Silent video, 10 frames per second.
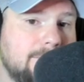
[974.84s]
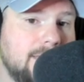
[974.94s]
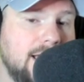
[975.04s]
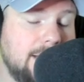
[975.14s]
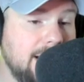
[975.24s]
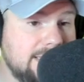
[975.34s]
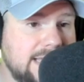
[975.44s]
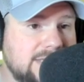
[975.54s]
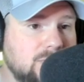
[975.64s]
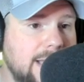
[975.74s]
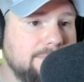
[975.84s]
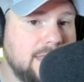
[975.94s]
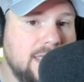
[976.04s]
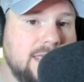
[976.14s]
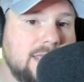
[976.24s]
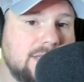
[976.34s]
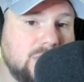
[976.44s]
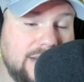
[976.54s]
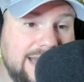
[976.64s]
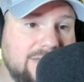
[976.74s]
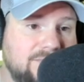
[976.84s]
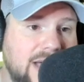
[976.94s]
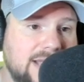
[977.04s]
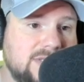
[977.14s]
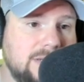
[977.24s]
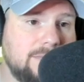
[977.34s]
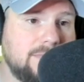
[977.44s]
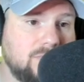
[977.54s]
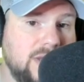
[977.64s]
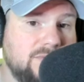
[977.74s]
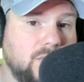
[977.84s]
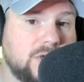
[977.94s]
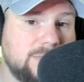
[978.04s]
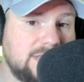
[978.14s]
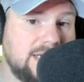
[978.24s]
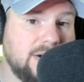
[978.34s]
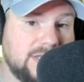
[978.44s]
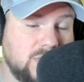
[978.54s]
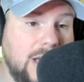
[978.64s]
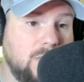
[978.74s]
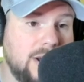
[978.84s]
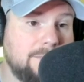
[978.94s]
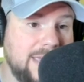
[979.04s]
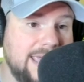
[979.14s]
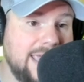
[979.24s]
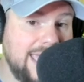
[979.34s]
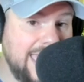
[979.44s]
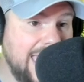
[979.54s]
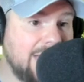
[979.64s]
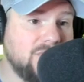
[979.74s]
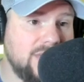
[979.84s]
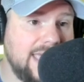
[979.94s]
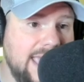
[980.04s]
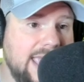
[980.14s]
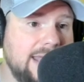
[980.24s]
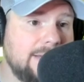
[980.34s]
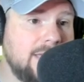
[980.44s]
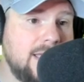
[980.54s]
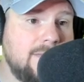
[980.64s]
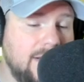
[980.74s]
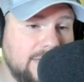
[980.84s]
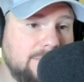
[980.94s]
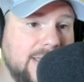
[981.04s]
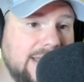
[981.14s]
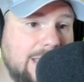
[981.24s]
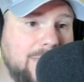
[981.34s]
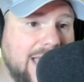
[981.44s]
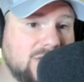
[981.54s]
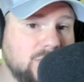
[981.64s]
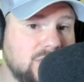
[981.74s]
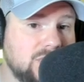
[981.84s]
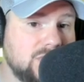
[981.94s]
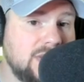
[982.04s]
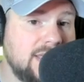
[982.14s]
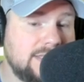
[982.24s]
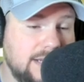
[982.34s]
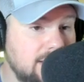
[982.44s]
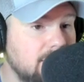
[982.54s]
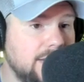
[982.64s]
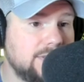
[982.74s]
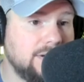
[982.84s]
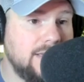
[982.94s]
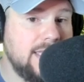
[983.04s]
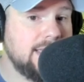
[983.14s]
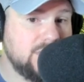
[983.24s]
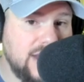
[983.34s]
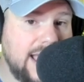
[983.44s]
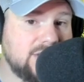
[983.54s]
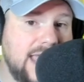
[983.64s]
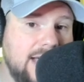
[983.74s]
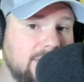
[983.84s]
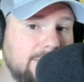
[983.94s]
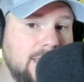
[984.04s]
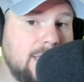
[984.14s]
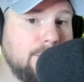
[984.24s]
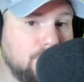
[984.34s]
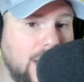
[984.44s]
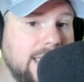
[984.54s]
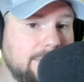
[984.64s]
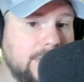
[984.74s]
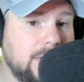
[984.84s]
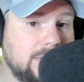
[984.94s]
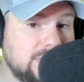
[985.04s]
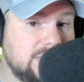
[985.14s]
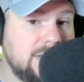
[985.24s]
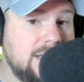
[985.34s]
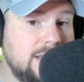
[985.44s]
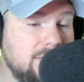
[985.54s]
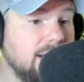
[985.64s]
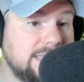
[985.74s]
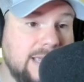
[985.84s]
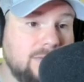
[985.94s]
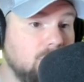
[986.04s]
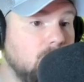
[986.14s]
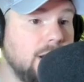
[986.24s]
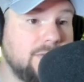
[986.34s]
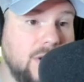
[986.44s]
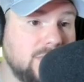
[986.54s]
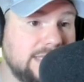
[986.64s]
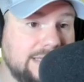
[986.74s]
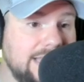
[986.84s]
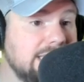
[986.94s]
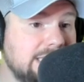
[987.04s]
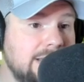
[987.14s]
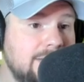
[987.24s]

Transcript: Montez Sweat. So we need to find some reinforcements here. And so I want to be heavily in on the big name pass rushers. Daniil Hunter, Josh Allen, Brian Burns. Let's get one of those at least.